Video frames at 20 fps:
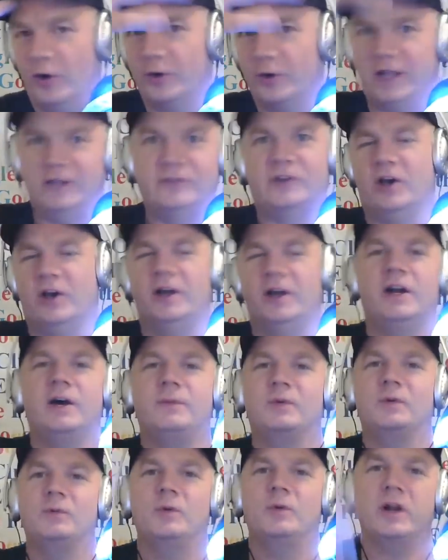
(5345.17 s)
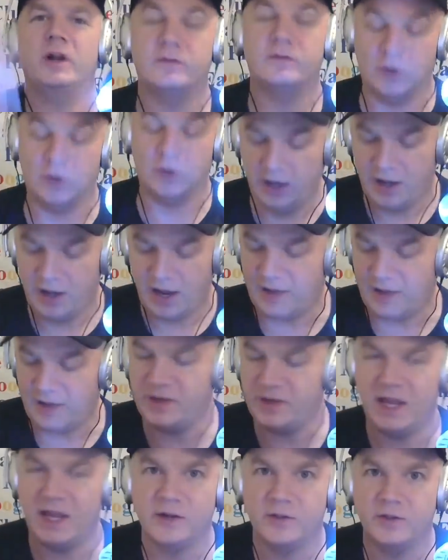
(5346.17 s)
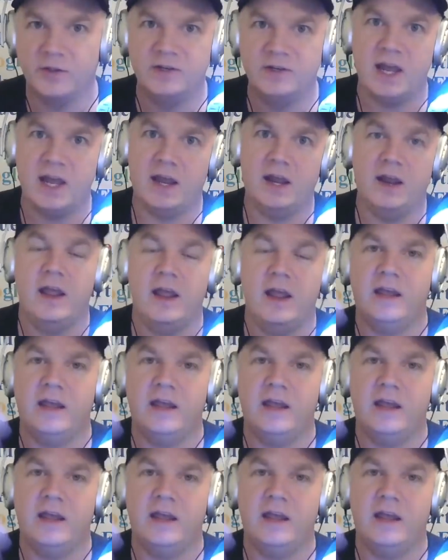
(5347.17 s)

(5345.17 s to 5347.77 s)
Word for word: gets cut up and whatever, at the end of the day,